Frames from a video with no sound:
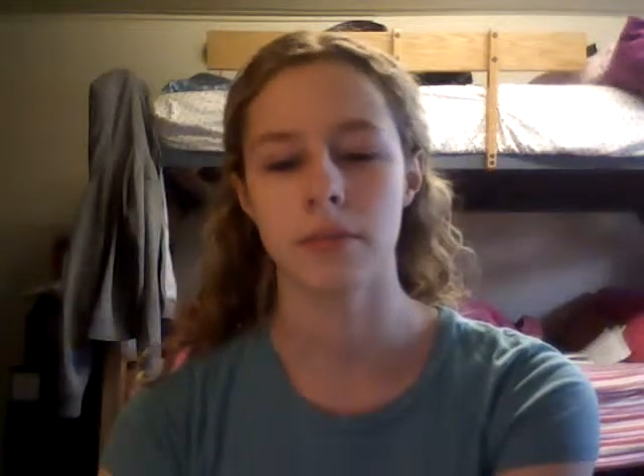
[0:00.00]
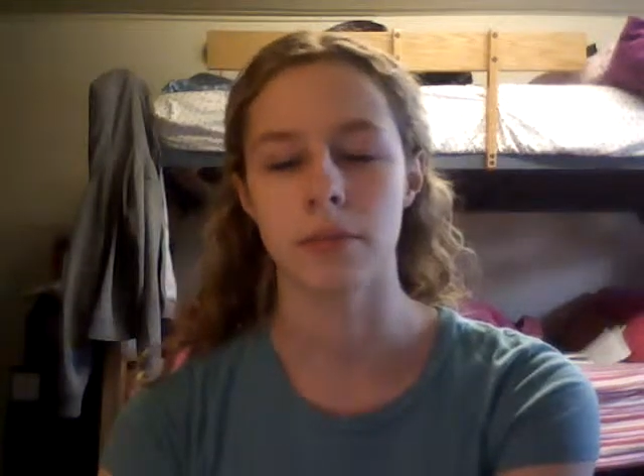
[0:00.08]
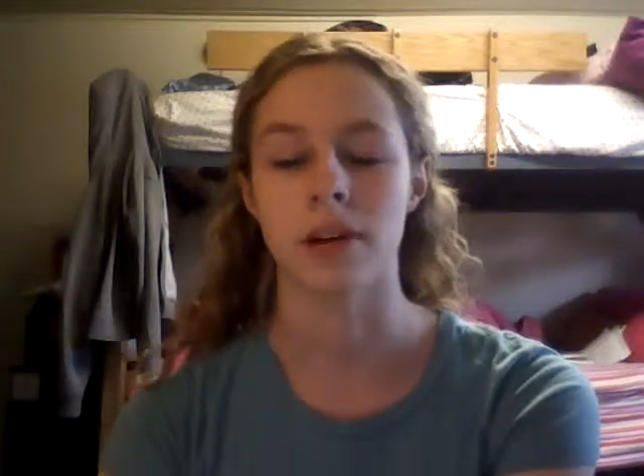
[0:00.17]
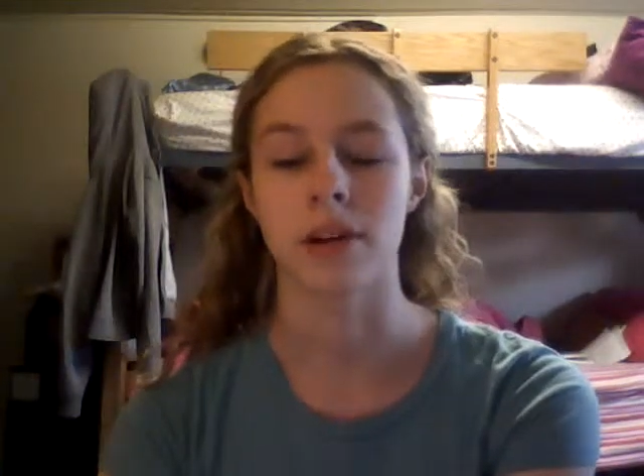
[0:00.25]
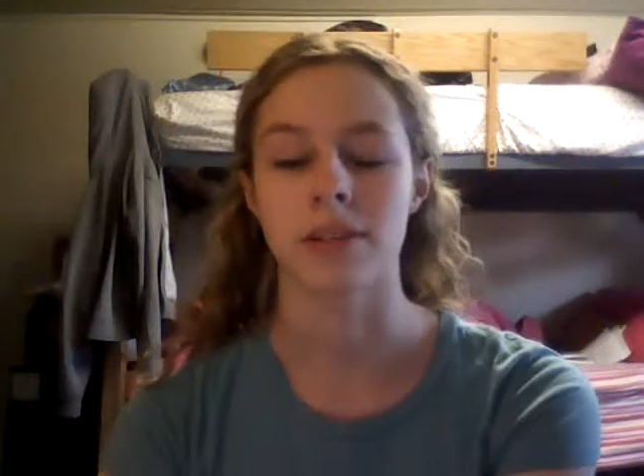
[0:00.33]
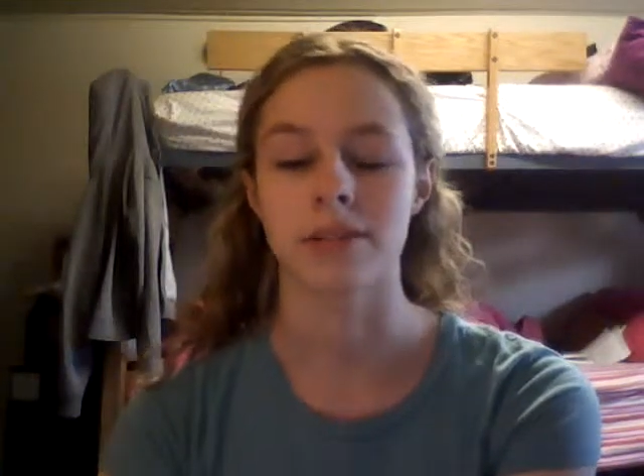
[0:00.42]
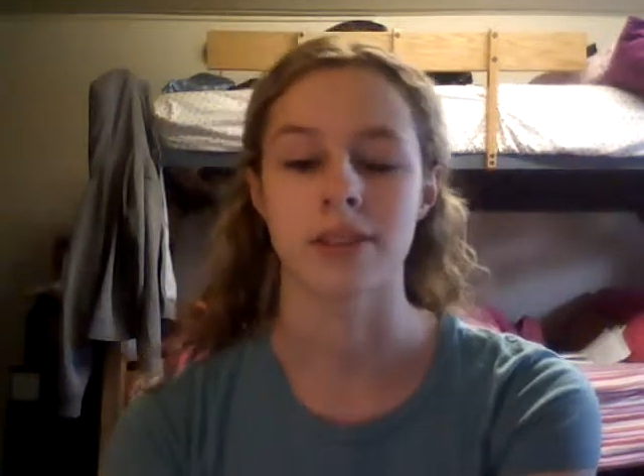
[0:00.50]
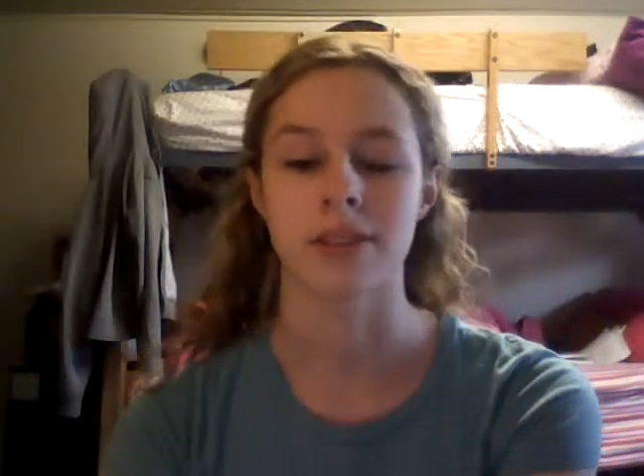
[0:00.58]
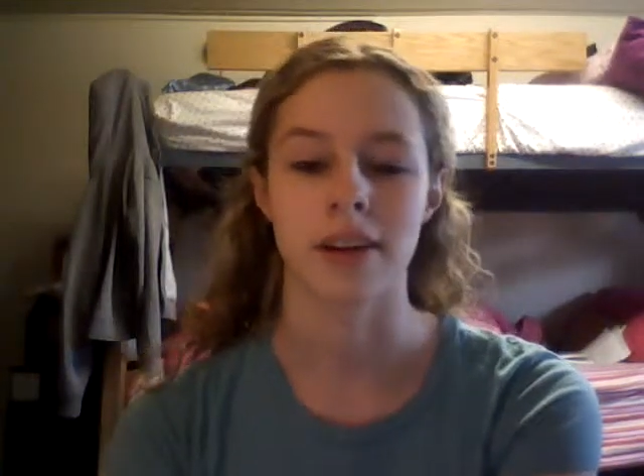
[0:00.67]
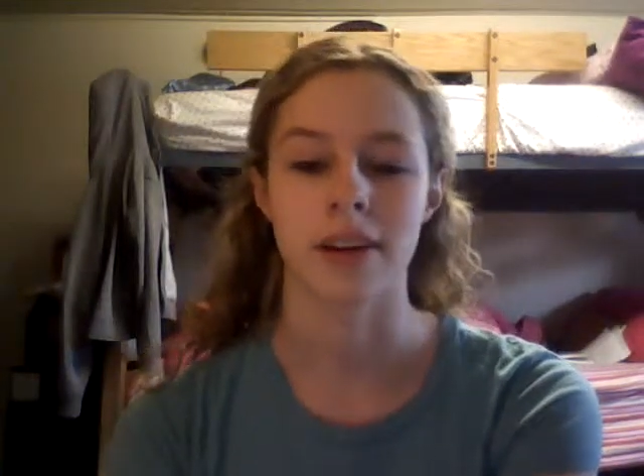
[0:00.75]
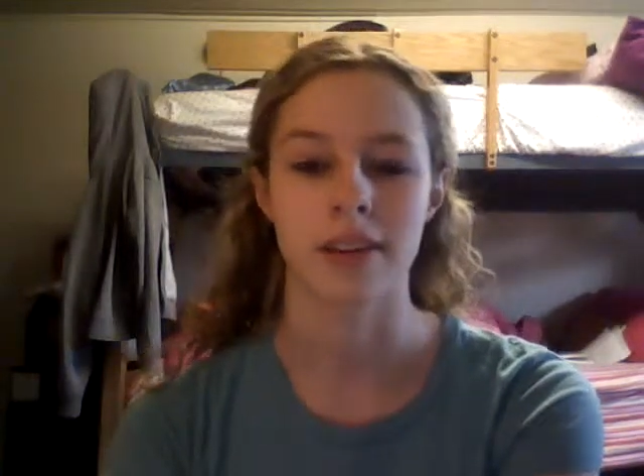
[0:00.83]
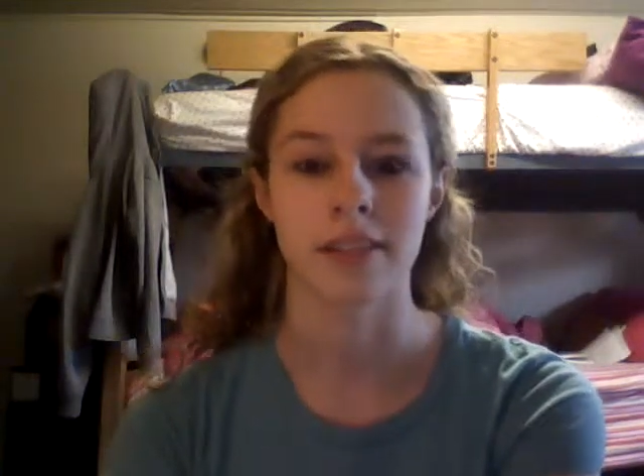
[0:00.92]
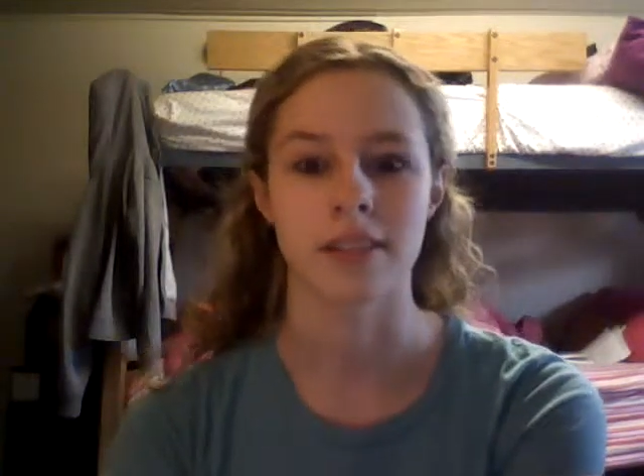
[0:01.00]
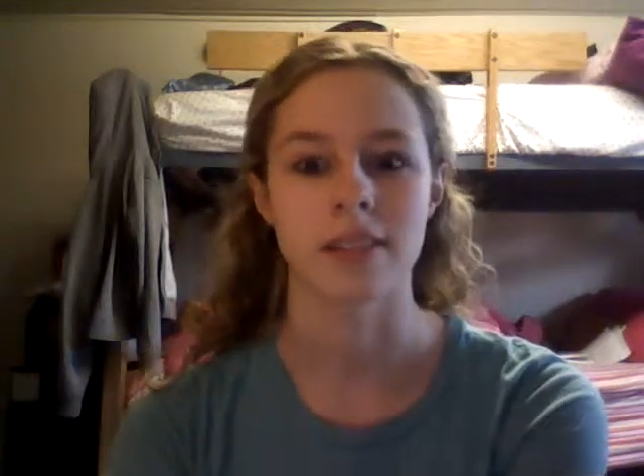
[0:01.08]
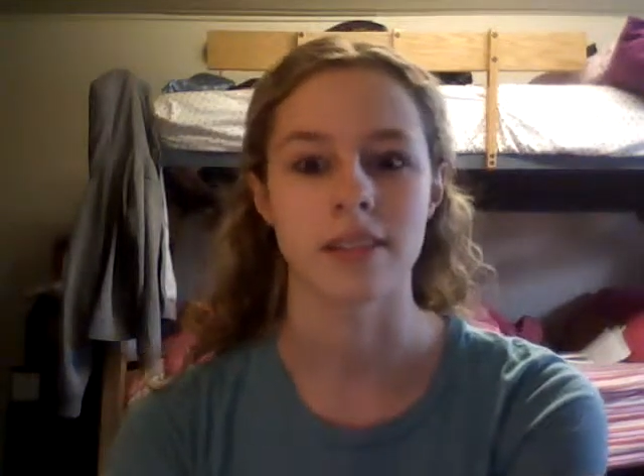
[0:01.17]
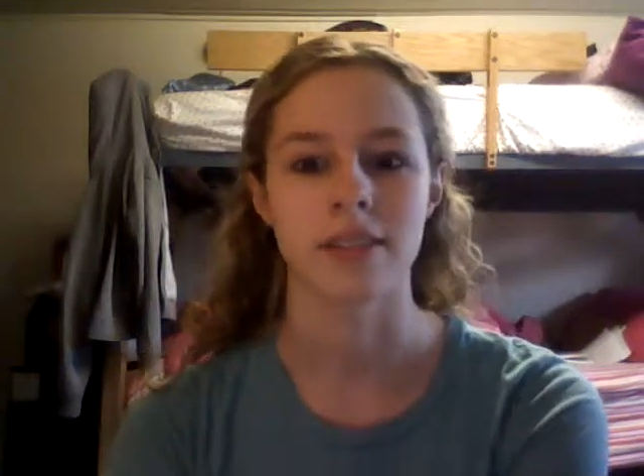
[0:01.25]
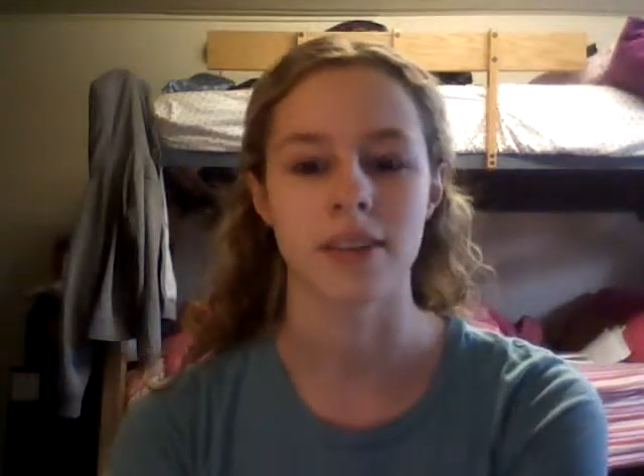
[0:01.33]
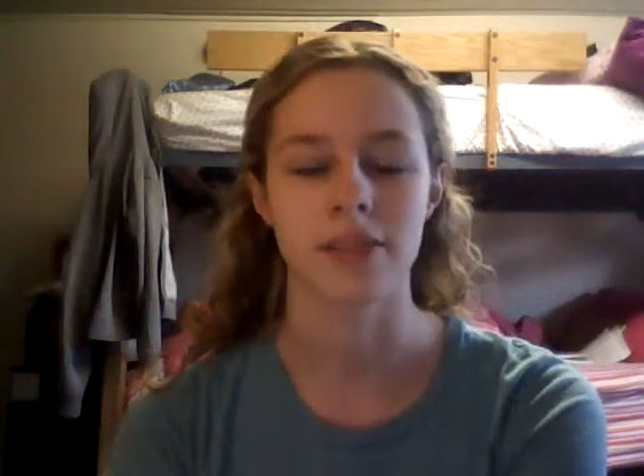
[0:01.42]
Well, sorry, this is the
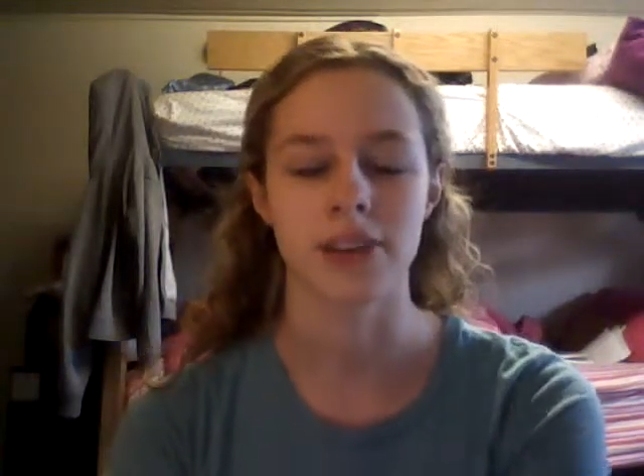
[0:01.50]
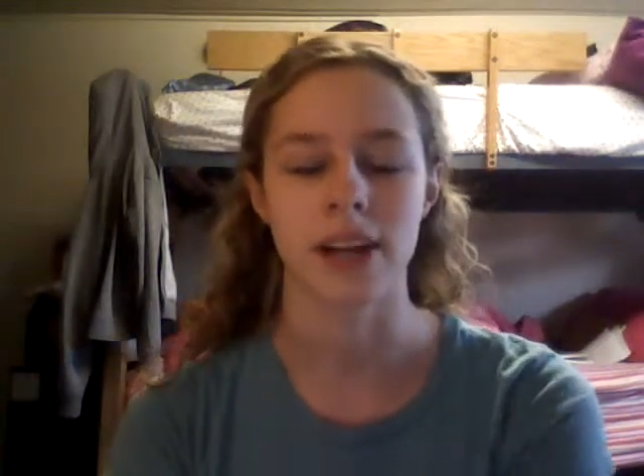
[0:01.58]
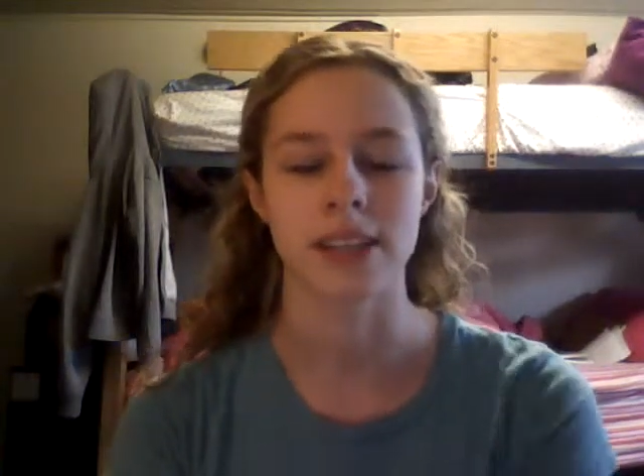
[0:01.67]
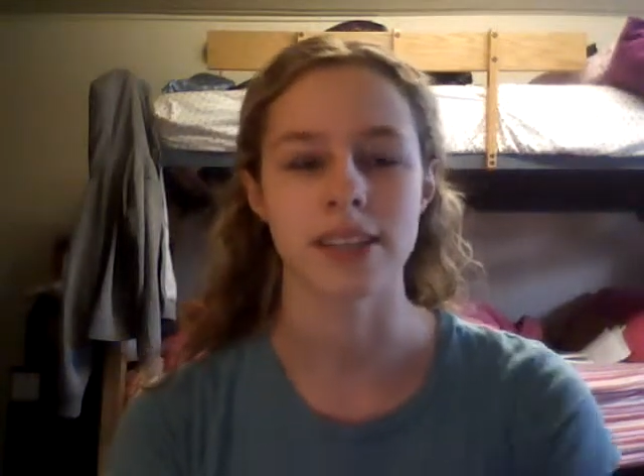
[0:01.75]
Love Never Dies